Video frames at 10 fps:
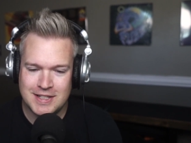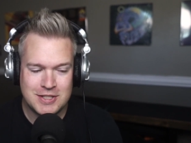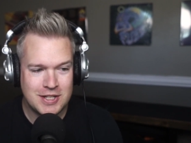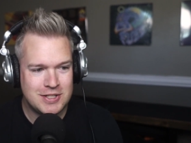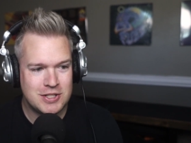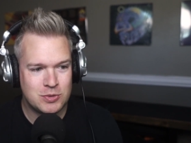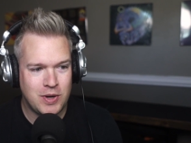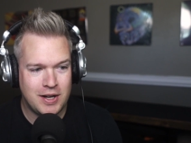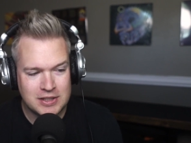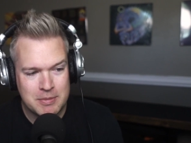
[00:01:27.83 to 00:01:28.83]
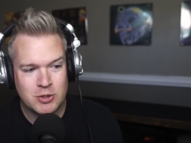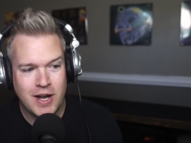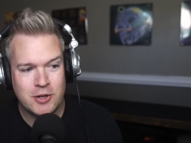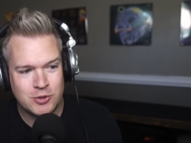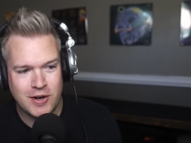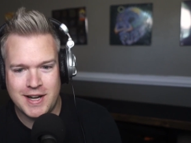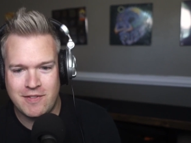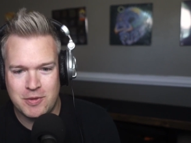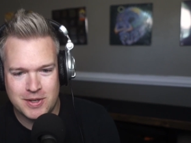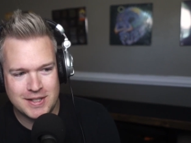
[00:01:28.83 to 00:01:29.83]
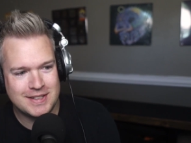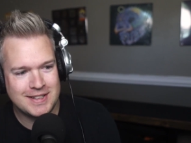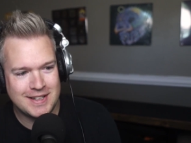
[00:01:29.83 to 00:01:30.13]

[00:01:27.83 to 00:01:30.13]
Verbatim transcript: it's it's just wow. Columbus, Ohio is great, everybody.